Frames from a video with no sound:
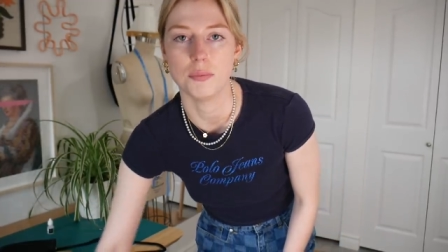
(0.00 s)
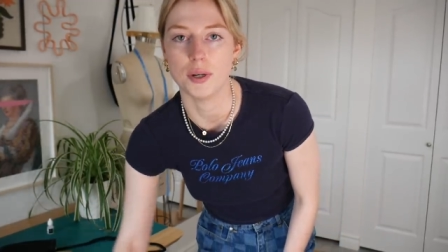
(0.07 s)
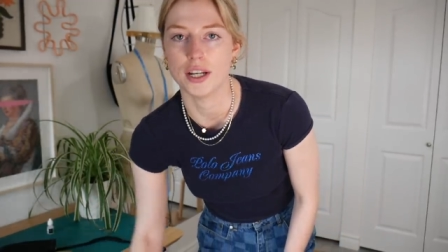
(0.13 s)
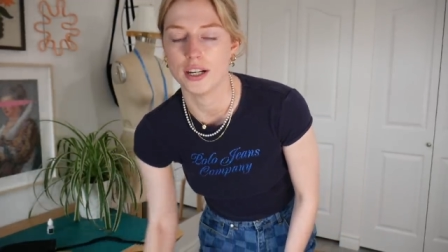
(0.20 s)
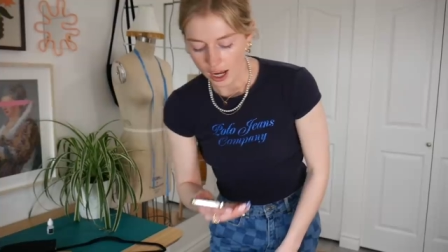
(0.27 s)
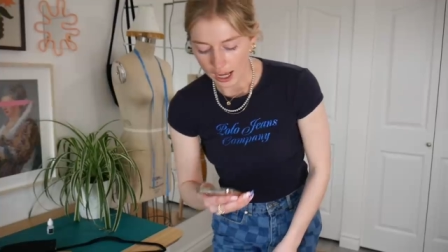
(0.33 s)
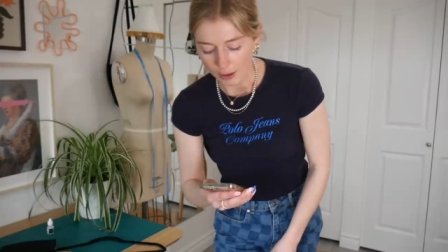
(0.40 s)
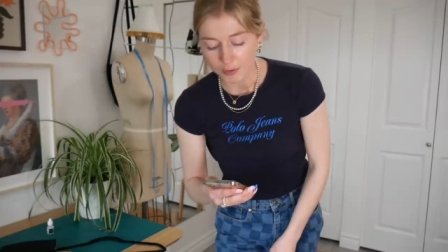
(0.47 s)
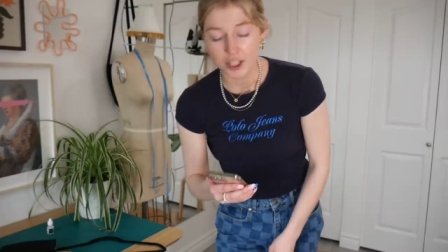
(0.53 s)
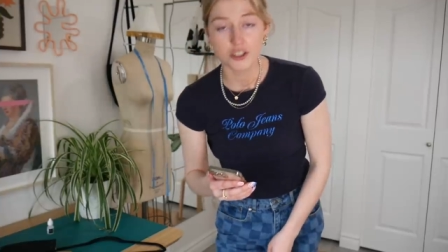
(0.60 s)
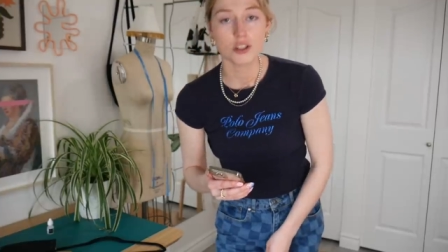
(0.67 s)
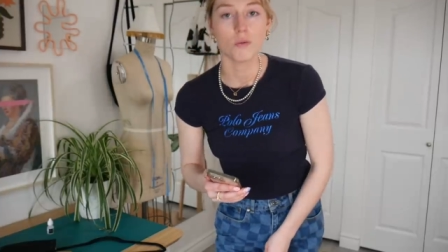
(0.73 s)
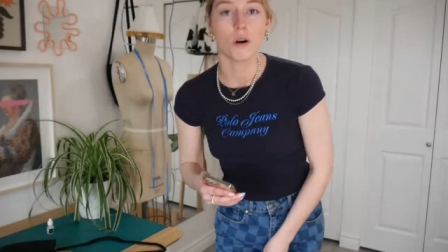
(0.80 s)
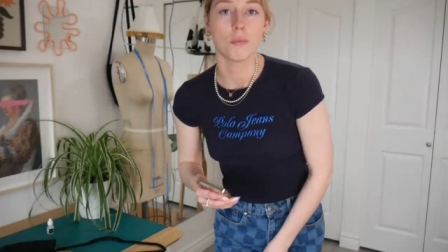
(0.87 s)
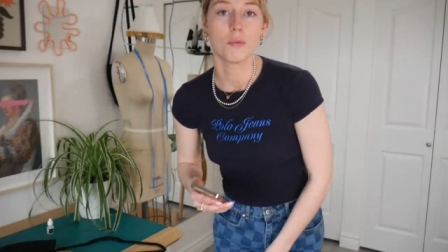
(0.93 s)
But I'm gonna
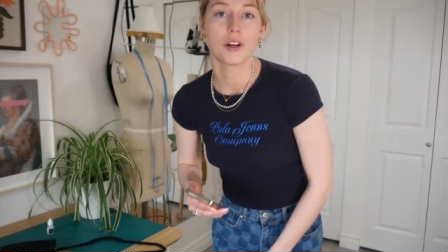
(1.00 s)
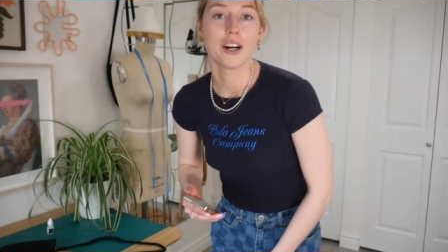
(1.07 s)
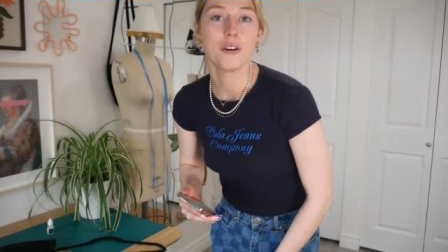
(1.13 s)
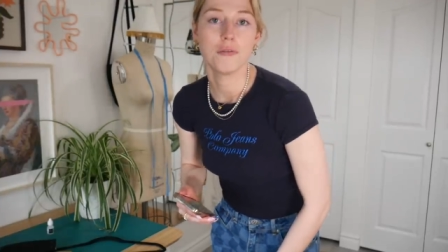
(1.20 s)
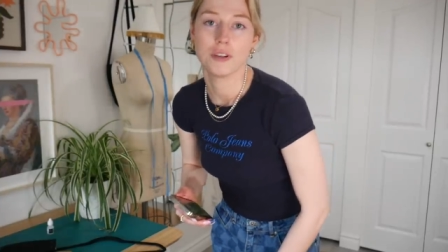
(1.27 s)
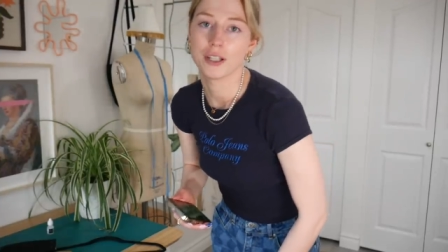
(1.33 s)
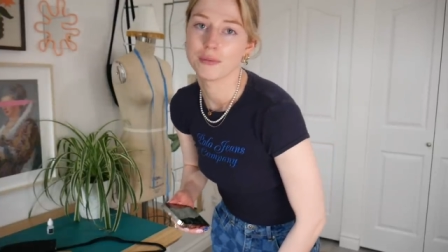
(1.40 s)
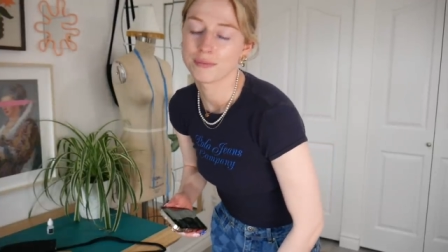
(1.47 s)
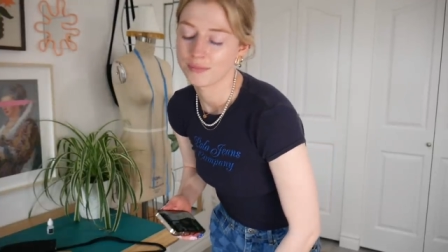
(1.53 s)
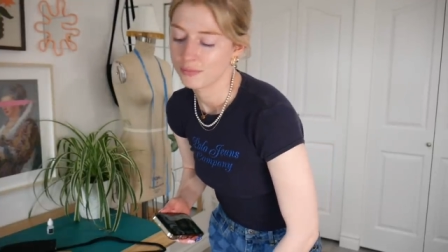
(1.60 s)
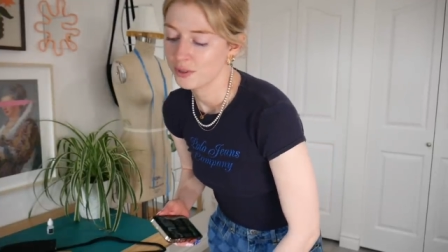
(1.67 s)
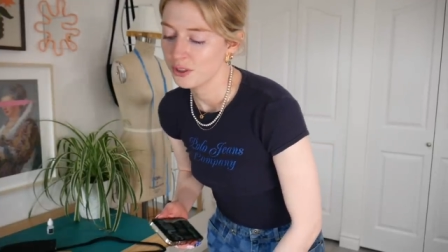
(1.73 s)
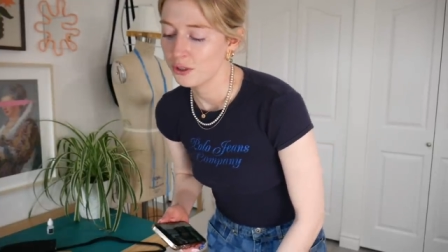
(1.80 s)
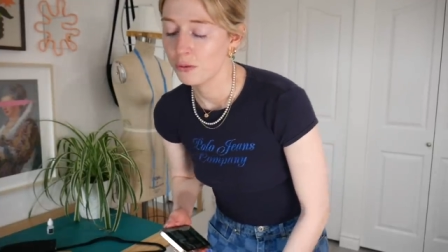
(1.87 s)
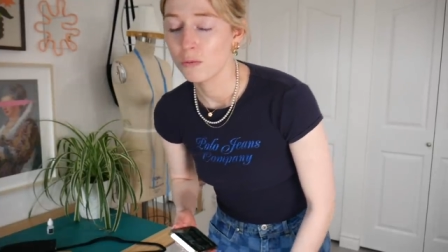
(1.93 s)
do one more outfit. I'm
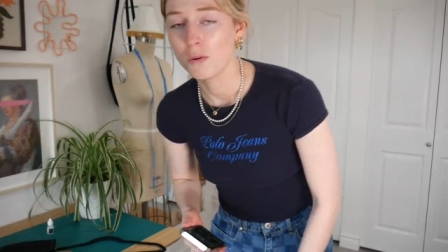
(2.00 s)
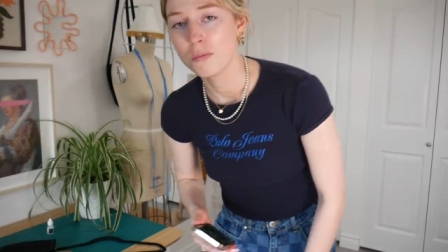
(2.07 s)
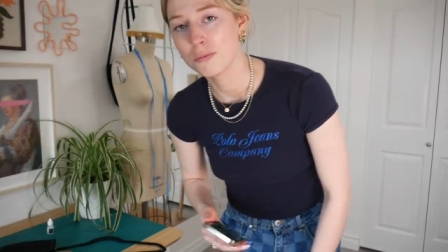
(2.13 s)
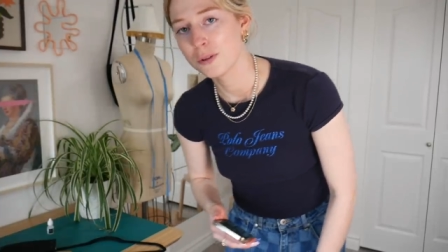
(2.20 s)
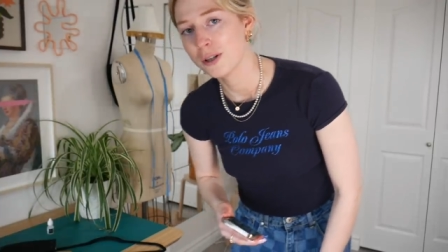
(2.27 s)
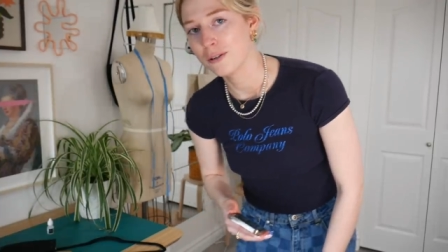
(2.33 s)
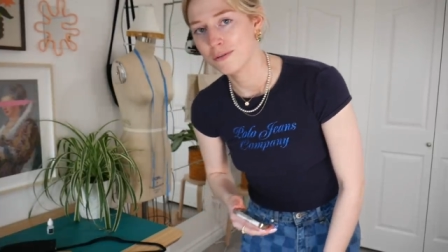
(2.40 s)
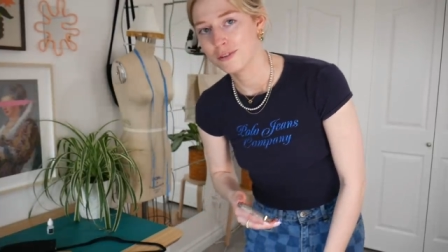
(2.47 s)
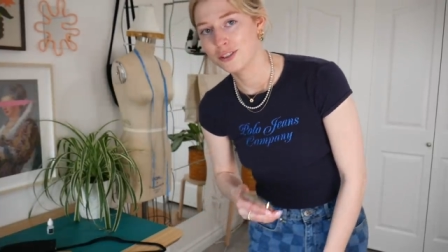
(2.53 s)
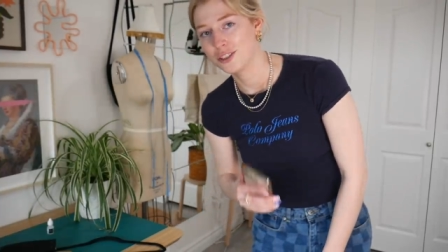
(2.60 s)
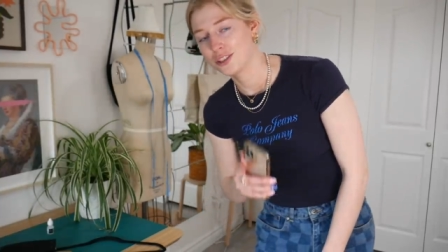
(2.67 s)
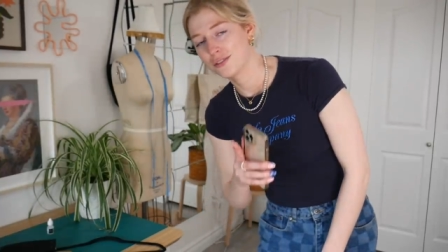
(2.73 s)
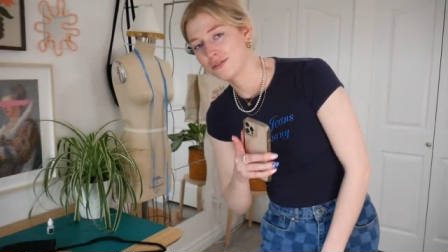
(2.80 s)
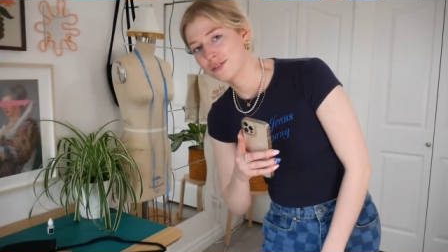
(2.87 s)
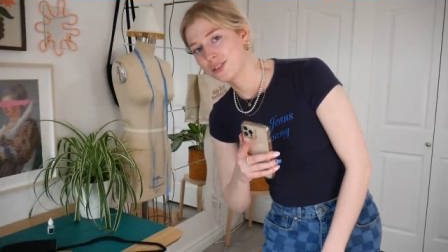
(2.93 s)
gonna do one more outfit
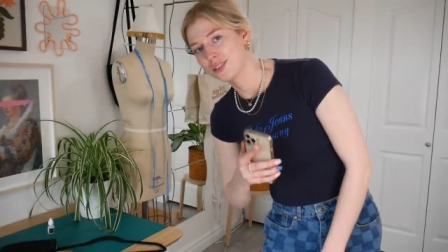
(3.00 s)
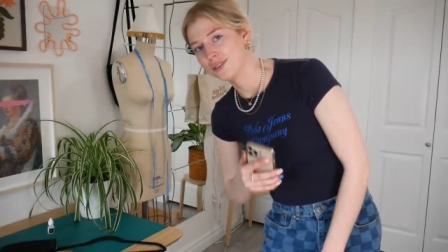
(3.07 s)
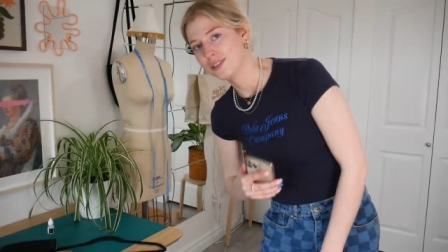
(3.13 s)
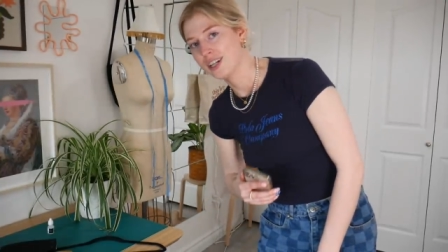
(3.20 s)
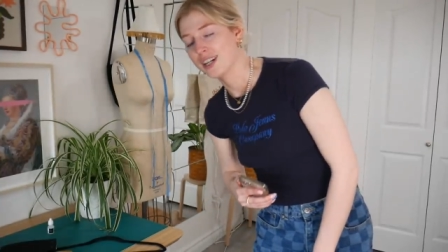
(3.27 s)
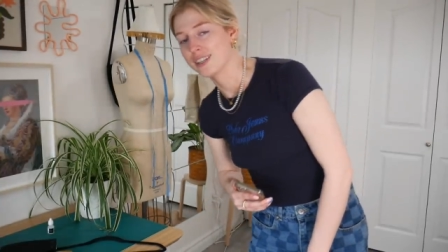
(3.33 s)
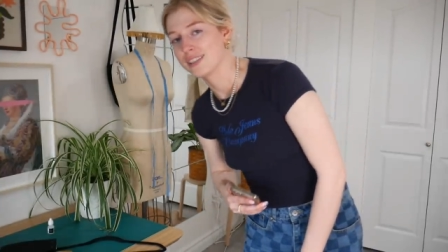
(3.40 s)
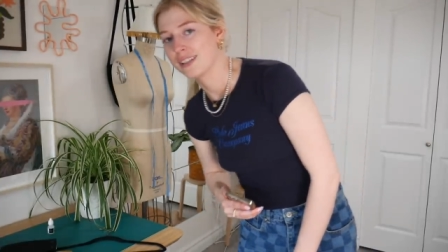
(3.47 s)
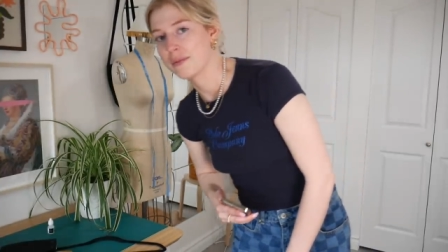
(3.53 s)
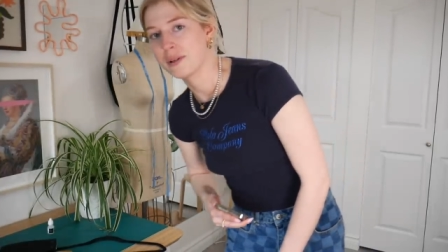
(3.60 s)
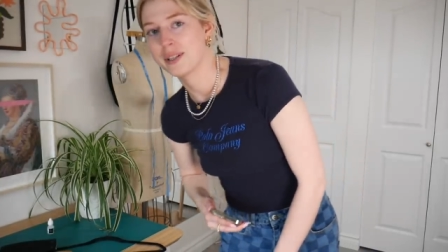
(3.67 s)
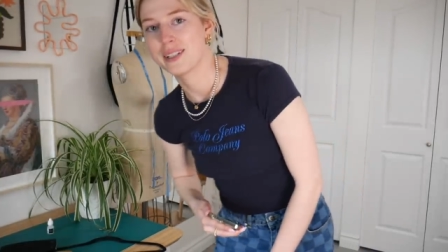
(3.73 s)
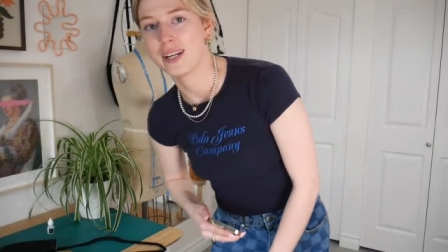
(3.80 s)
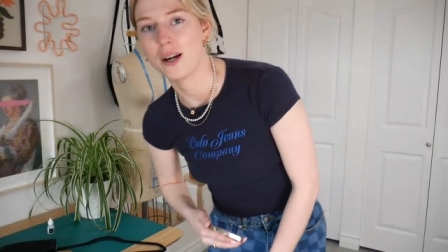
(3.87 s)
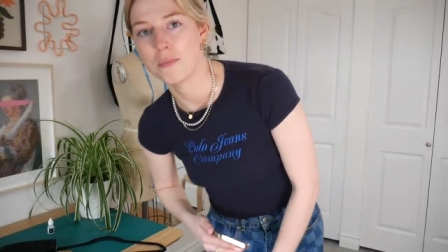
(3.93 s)
just for you guys and I'm
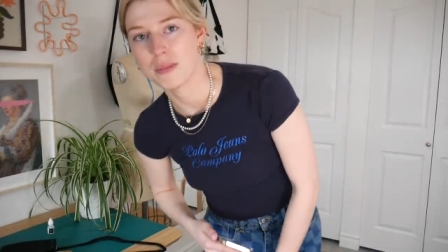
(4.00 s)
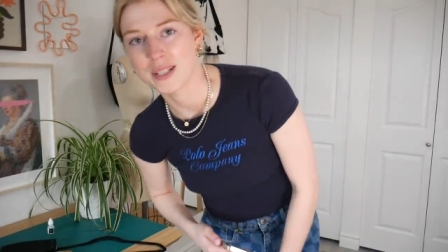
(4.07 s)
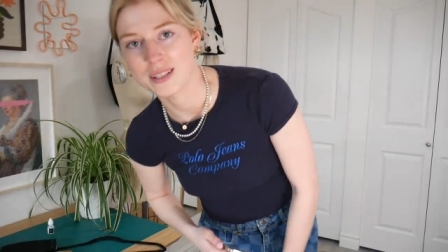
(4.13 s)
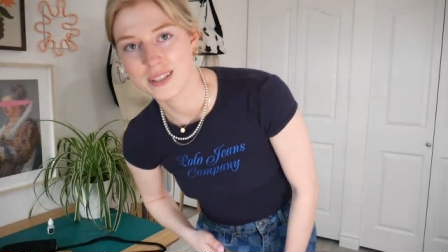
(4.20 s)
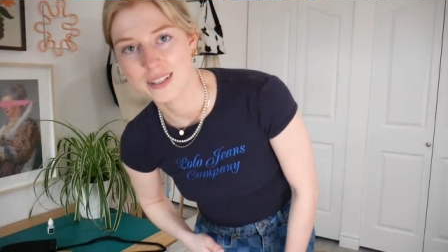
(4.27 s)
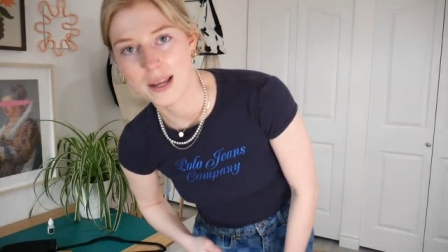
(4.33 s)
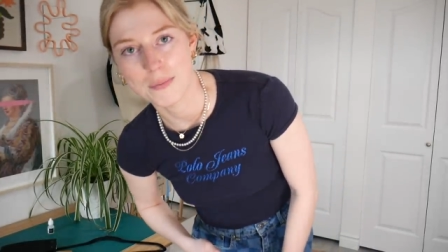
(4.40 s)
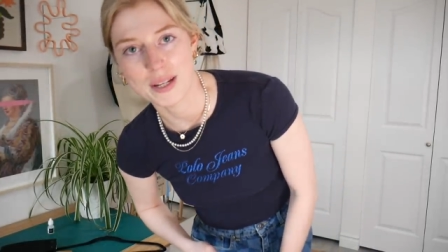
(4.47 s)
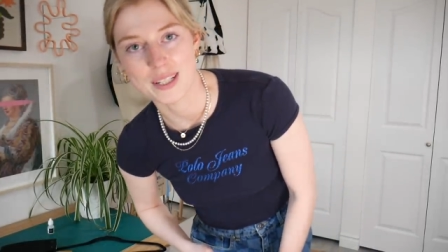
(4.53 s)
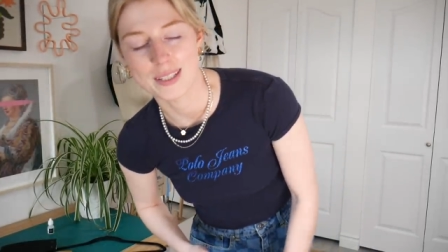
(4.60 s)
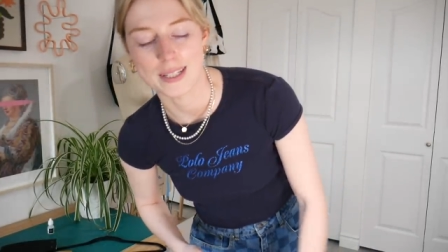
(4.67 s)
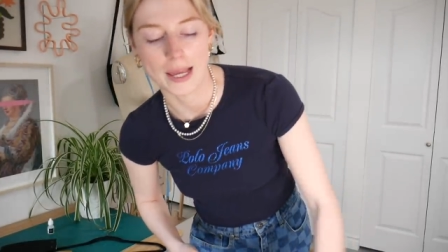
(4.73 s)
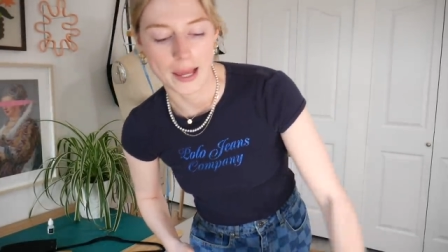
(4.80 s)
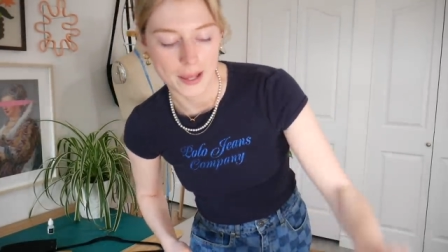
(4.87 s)
gonna tell my stomach to